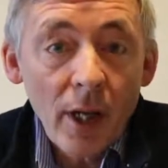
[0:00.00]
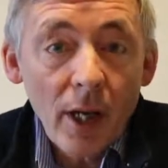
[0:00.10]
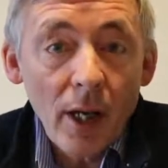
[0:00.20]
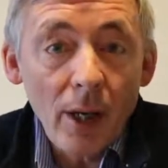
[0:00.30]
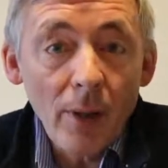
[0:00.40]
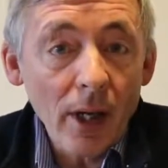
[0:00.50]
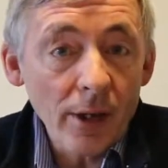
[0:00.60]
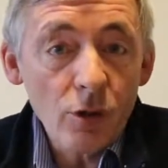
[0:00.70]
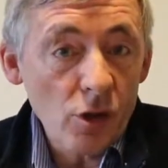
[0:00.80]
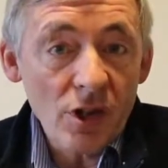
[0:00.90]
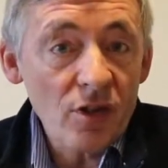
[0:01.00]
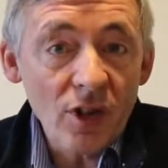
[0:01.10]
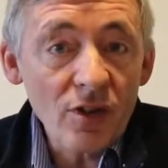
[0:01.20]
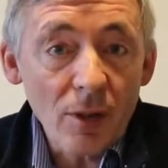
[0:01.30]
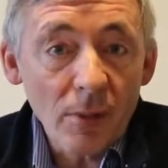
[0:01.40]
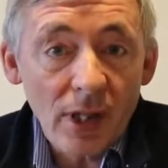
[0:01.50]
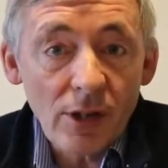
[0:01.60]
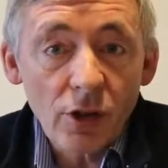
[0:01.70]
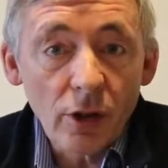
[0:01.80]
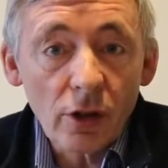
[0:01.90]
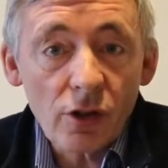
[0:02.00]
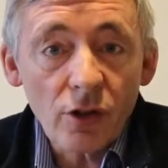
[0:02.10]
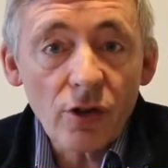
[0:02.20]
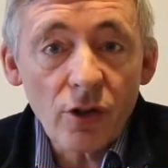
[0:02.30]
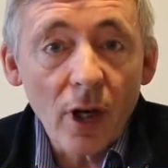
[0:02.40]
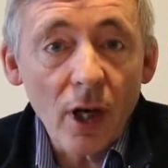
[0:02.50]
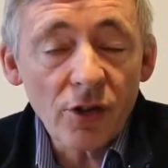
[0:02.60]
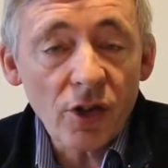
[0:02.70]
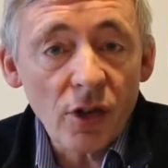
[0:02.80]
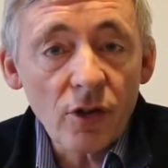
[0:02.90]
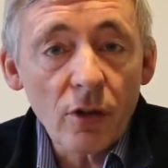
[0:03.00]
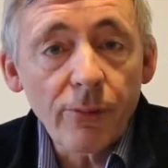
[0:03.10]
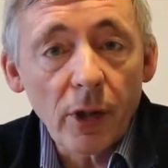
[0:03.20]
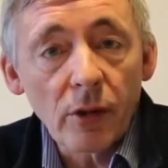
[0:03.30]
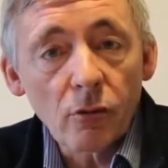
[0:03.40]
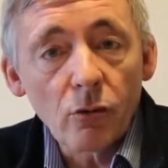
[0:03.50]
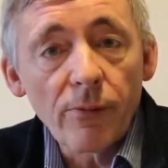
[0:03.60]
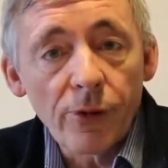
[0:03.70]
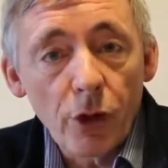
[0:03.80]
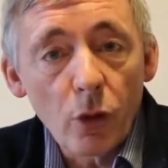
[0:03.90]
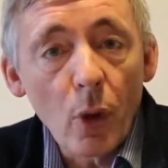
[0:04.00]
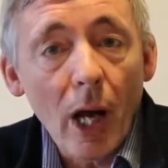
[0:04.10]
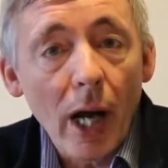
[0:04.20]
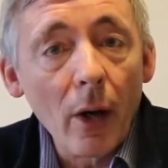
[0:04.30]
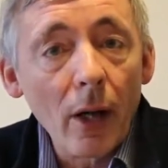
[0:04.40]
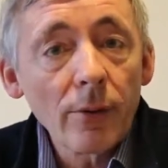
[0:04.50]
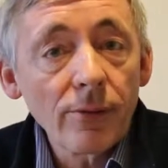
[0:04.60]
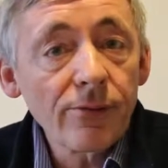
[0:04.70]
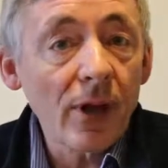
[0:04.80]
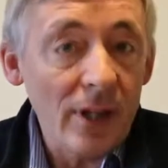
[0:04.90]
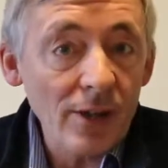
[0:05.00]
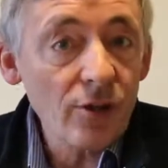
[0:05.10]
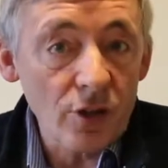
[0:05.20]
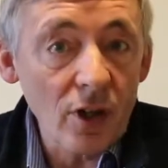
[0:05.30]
I usually say something in church just asking us if we can review our finances,